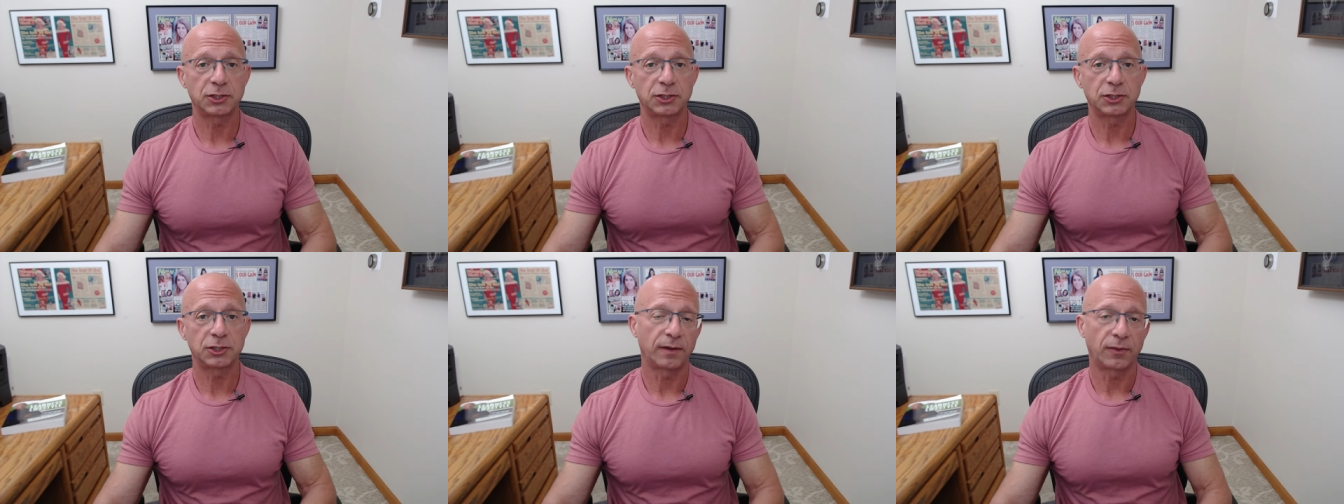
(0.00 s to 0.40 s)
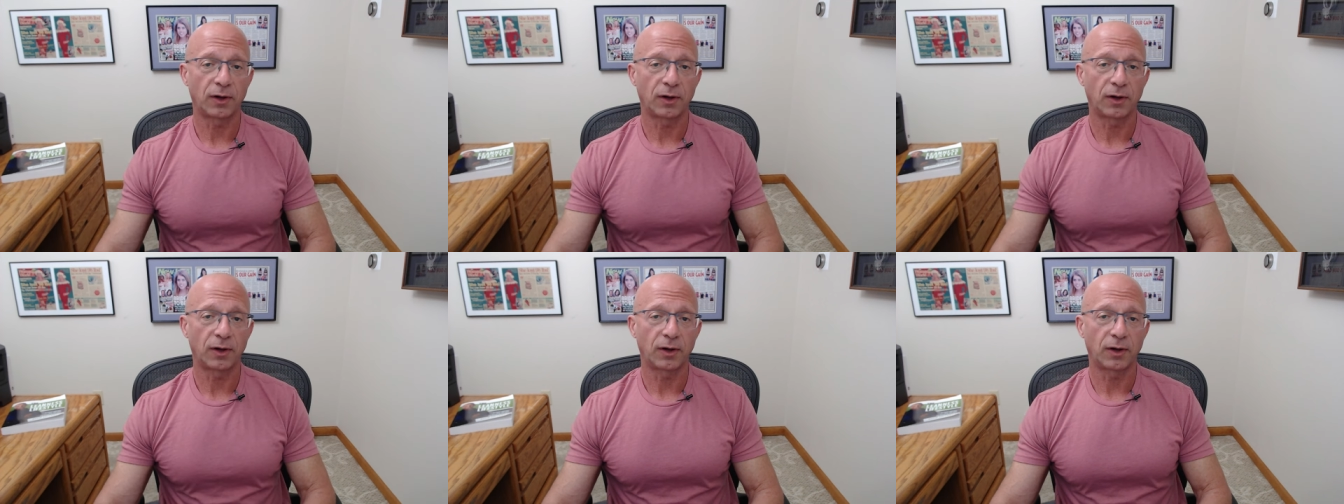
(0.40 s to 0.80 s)
So I
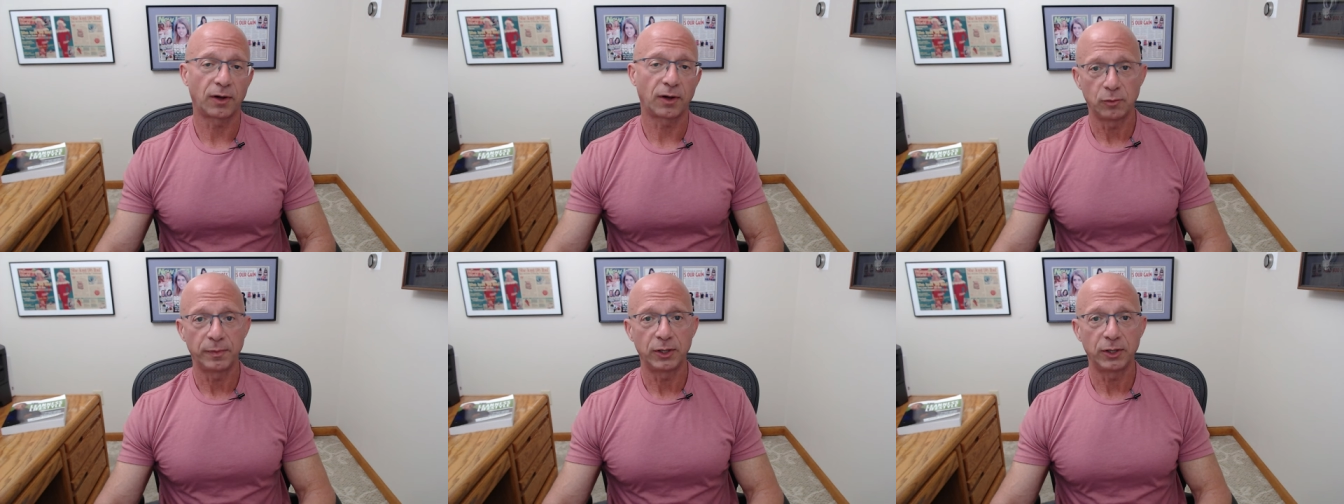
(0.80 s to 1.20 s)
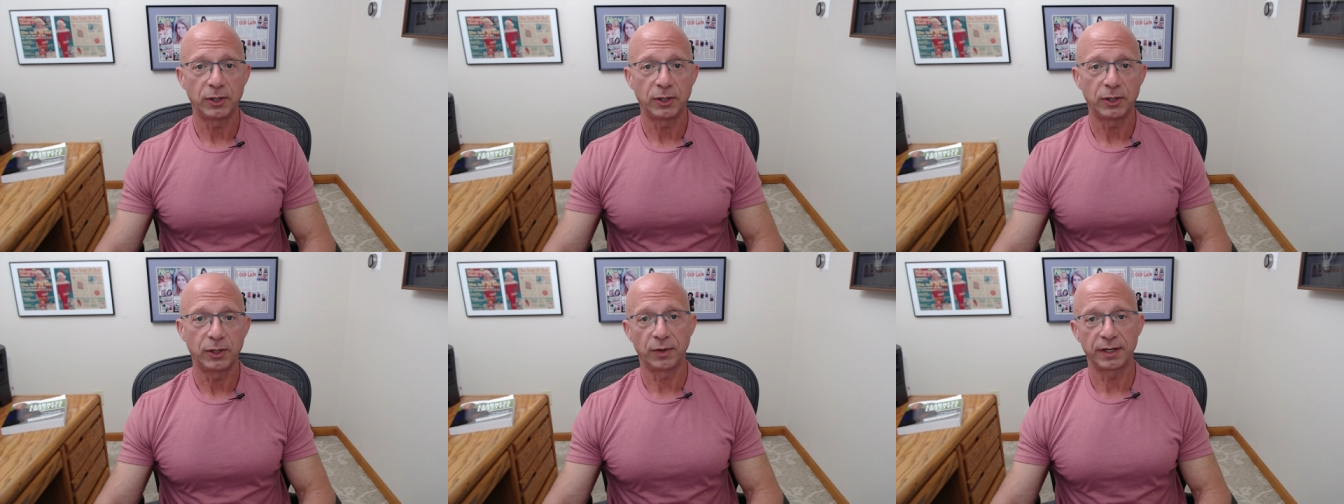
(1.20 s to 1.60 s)
thought it would be
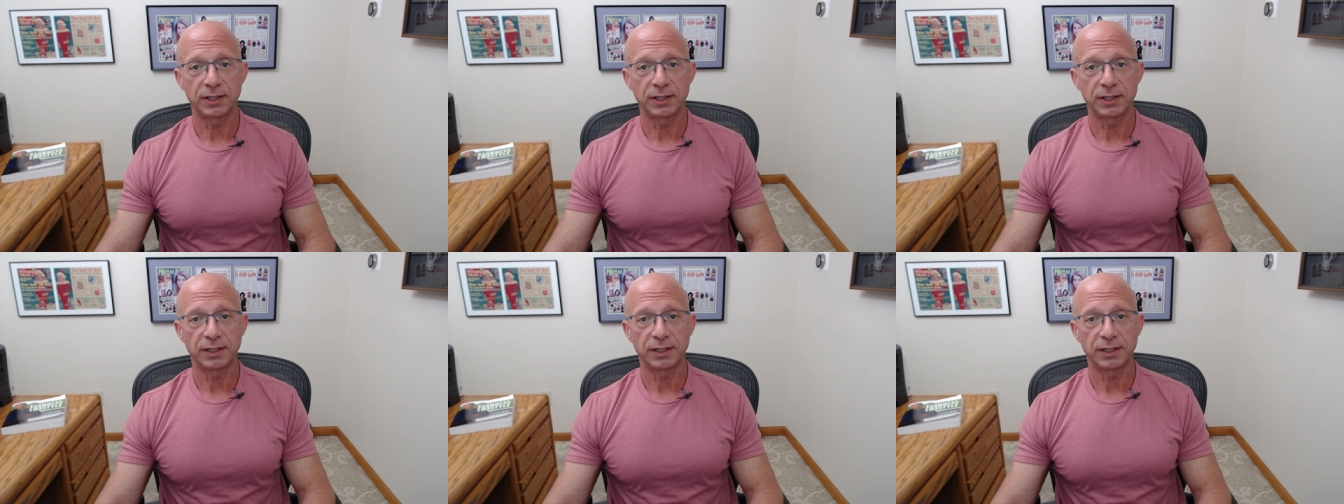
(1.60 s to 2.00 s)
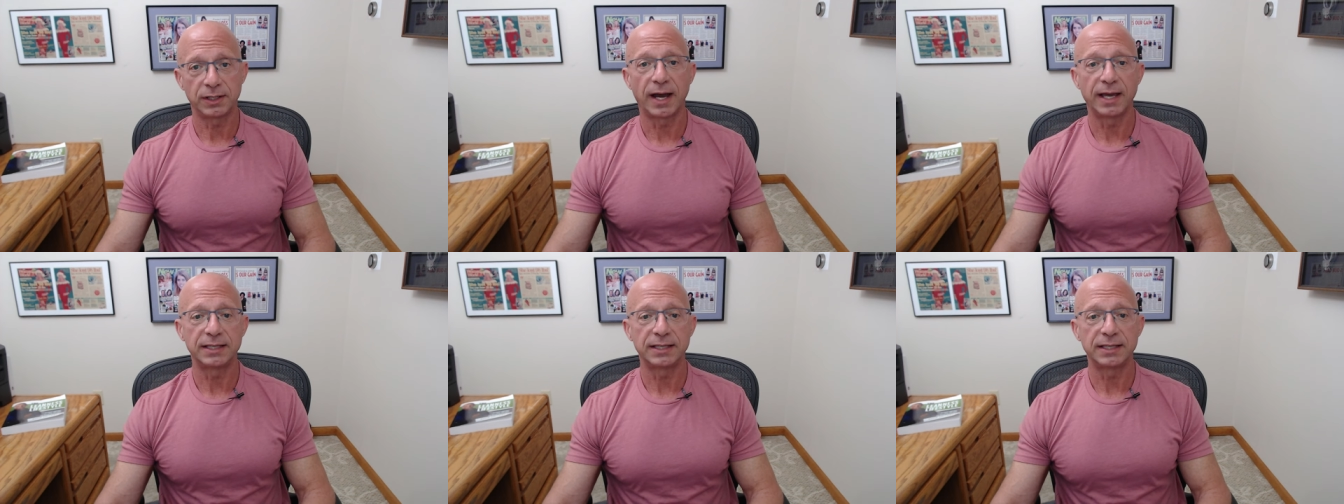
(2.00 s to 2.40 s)
good to bring it to you
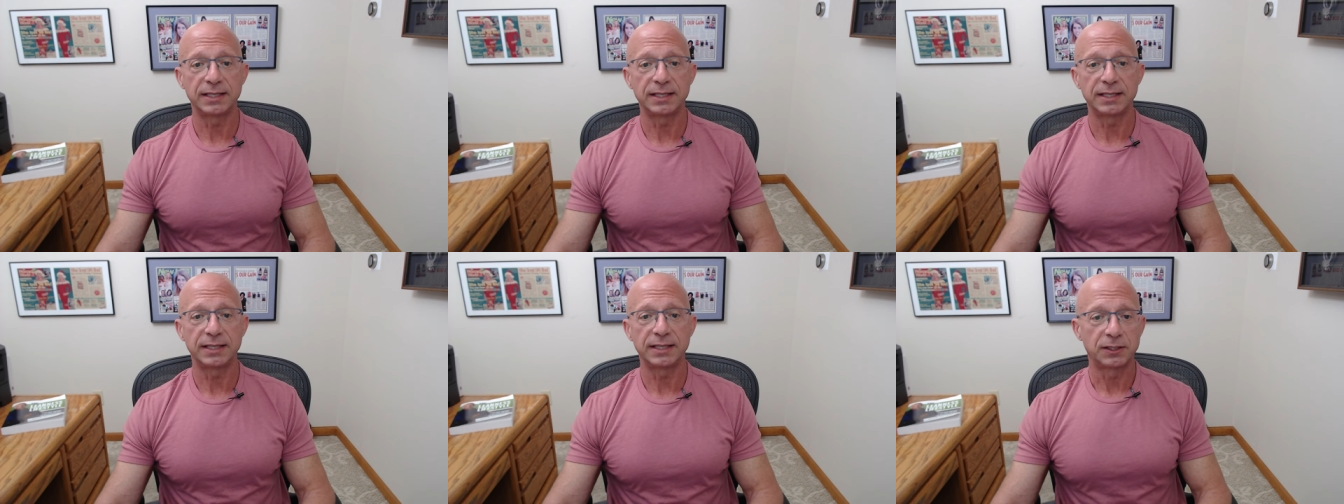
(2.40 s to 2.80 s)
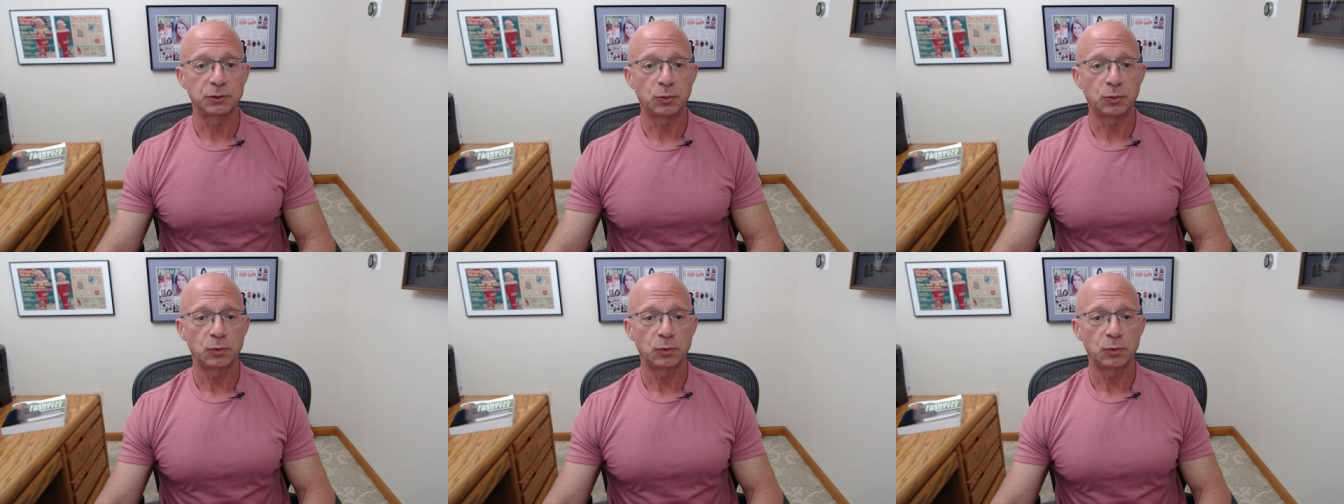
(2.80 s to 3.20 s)
guys
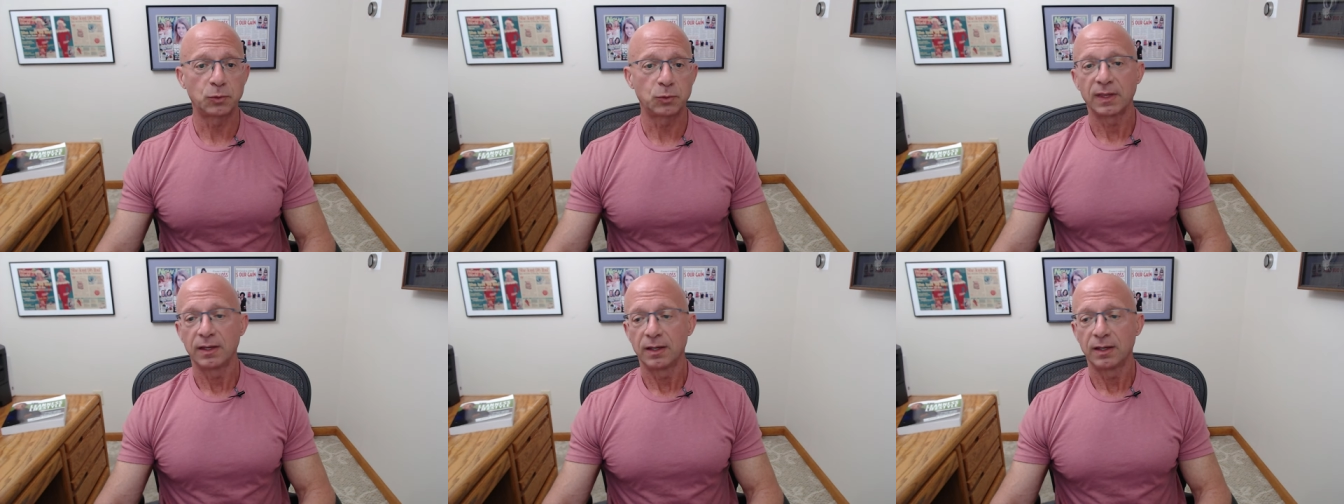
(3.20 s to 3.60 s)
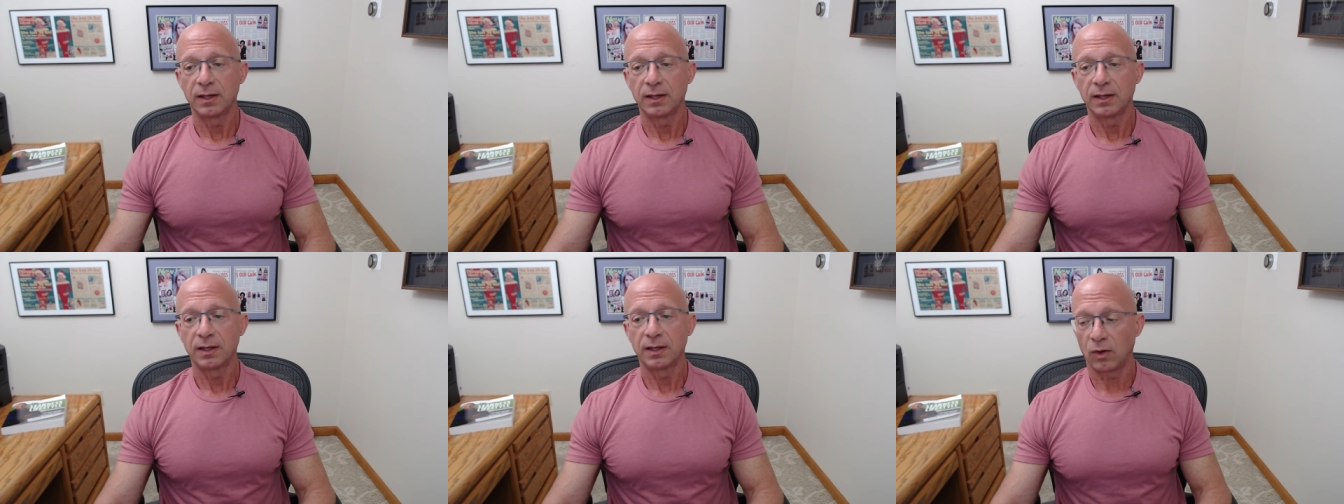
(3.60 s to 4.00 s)
this week.
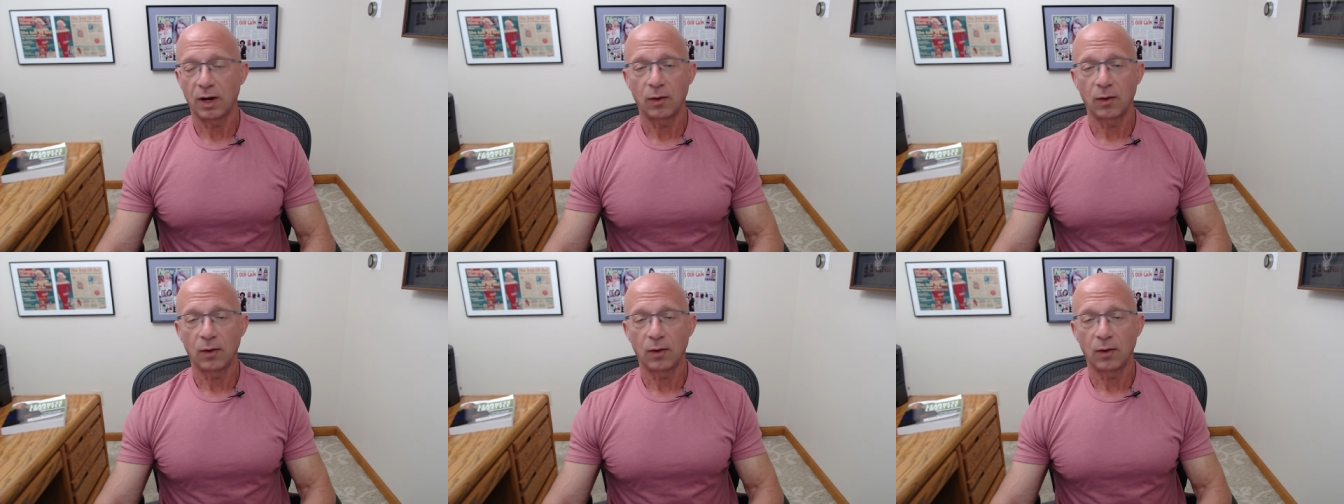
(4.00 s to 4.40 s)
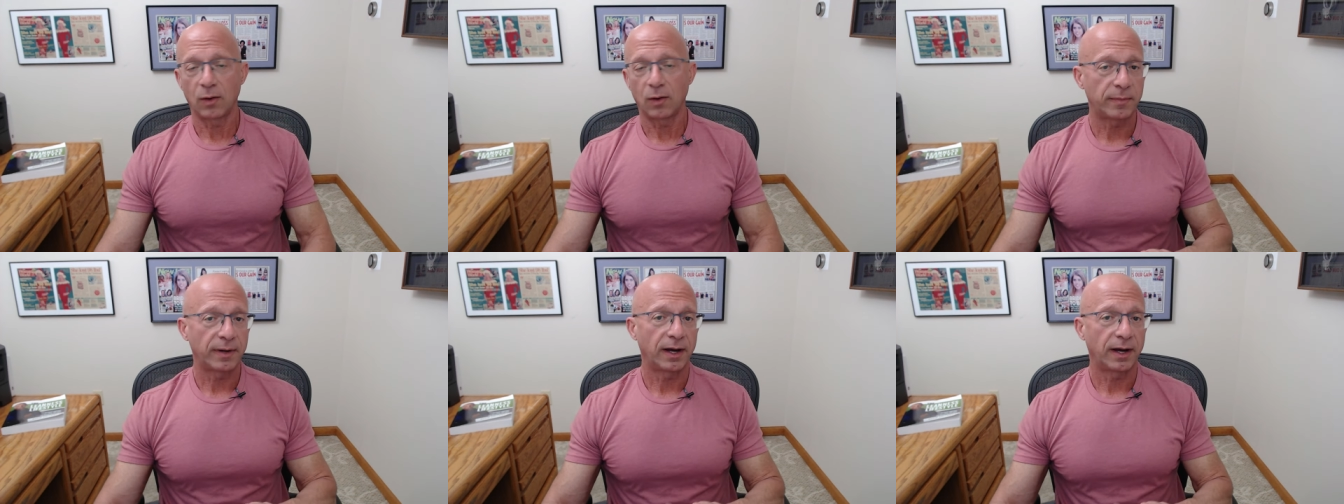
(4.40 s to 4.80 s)
So I want to
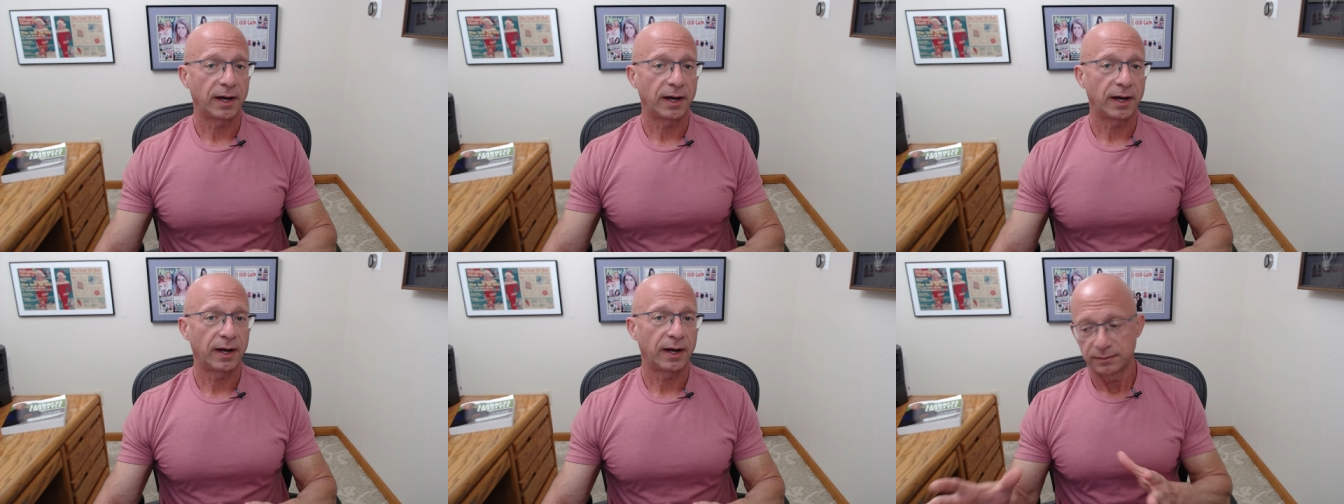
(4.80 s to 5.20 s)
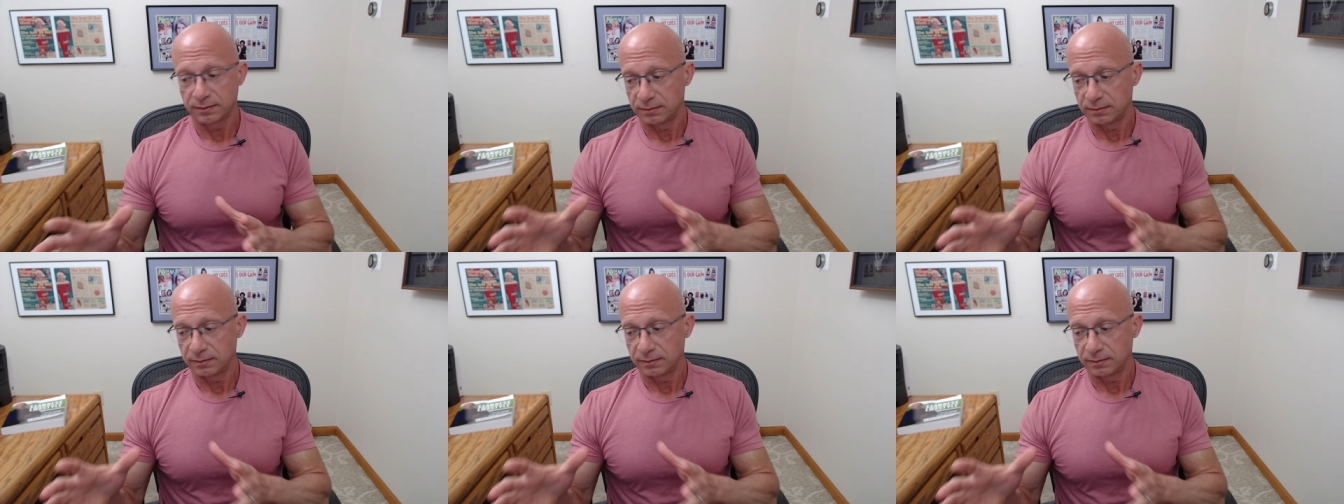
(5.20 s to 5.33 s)
talk about